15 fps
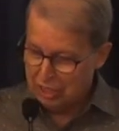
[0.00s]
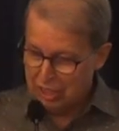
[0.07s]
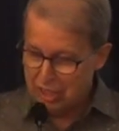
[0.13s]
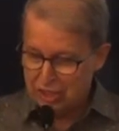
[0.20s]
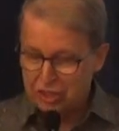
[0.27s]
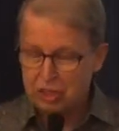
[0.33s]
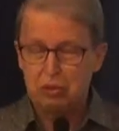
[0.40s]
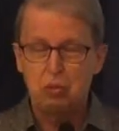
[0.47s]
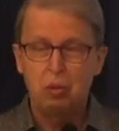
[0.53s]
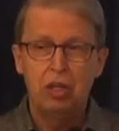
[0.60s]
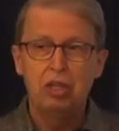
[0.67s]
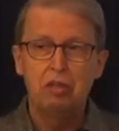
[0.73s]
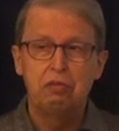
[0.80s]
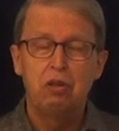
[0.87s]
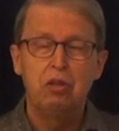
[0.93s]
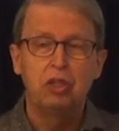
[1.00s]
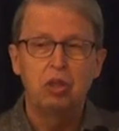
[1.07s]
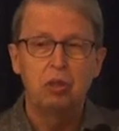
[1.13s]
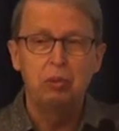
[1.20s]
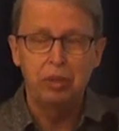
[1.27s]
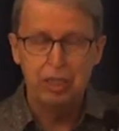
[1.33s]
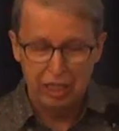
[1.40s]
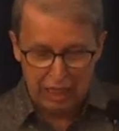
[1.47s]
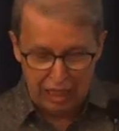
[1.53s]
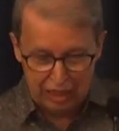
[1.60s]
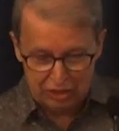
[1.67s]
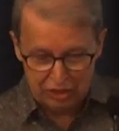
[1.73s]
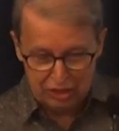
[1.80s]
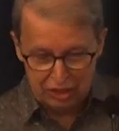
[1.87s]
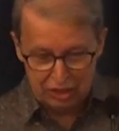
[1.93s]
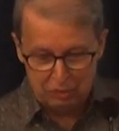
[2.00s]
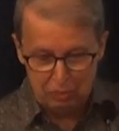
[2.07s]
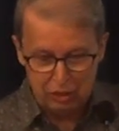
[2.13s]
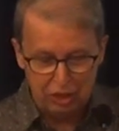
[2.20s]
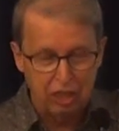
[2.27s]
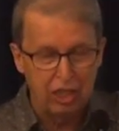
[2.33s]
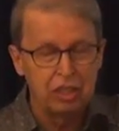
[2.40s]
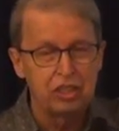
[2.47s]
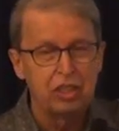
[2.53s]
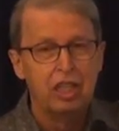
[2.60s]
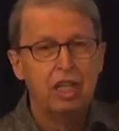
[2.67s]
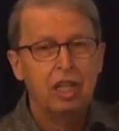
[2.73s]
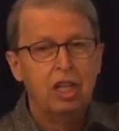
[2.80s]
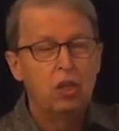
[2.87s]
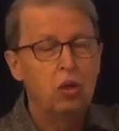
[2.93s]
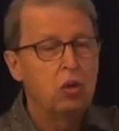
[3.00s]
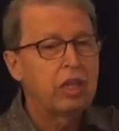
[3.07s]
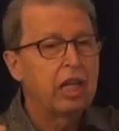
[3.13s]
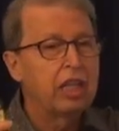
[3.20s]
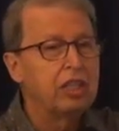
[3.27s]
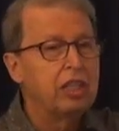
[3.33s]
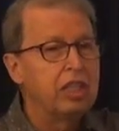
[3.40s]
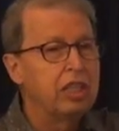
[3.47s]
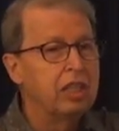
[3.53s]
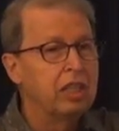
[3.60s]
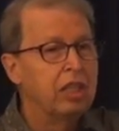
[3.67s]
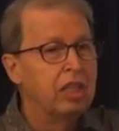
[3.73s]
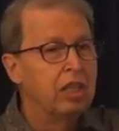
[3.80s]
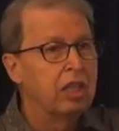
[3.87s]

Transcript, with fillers: And it's wonderful to realize this because look at the